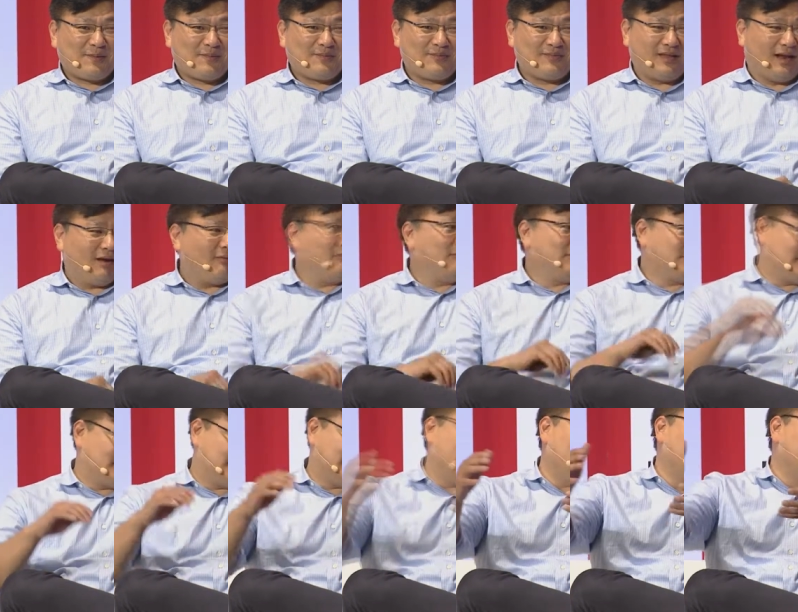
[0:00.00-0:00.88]
you know, we'll
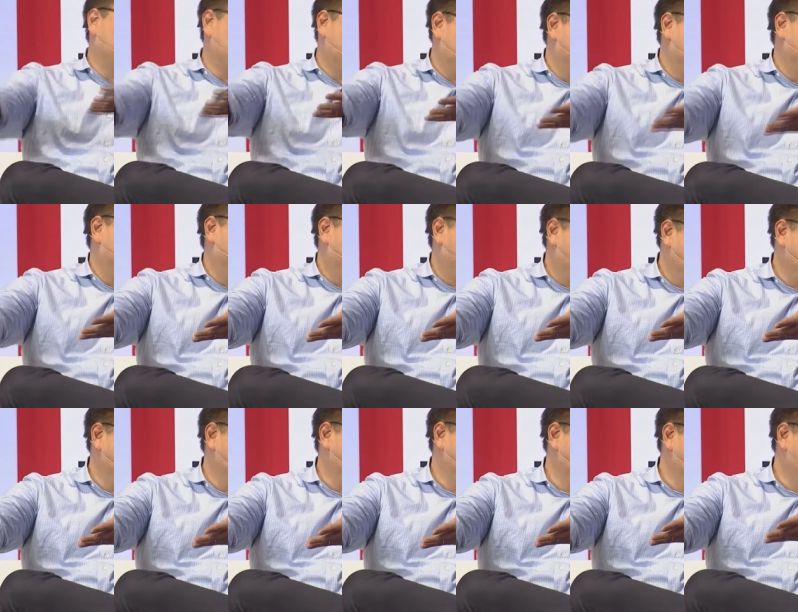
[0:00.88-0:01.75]
just give it to someone
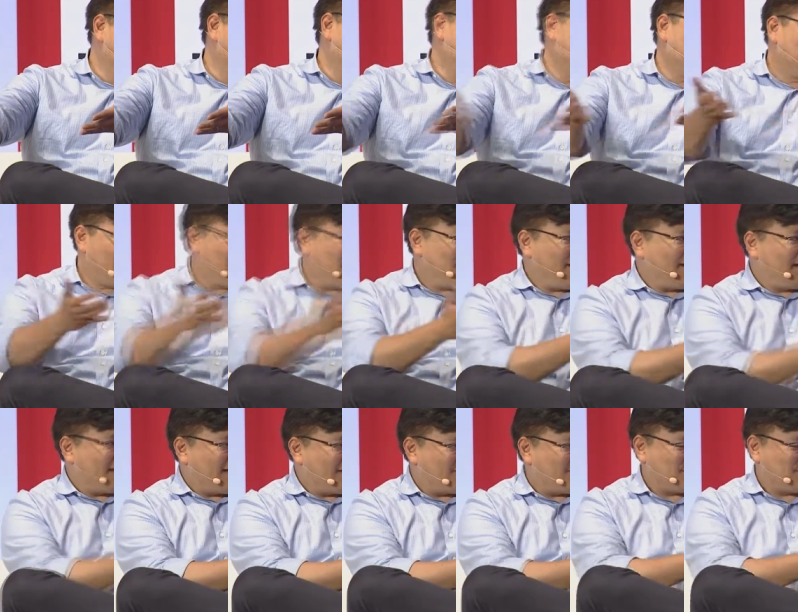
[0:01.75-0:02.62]
else who will compete
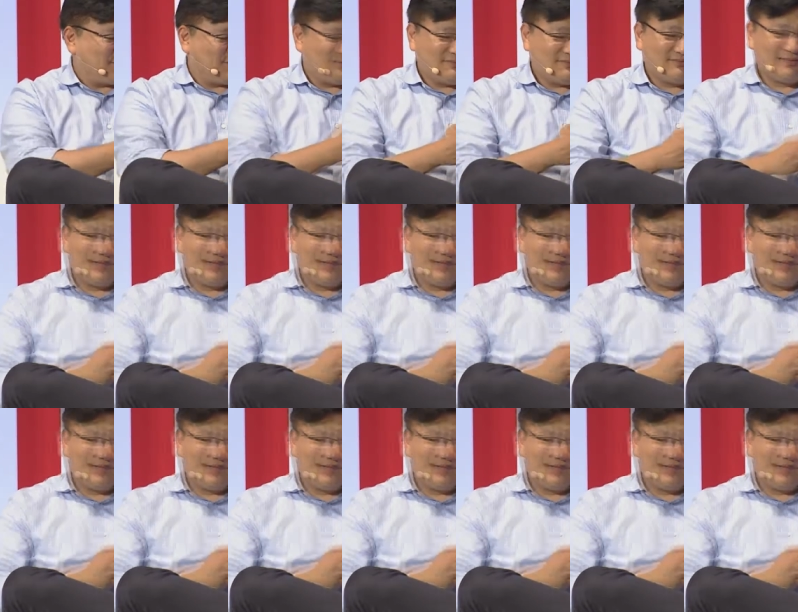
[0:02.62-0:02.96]
against you.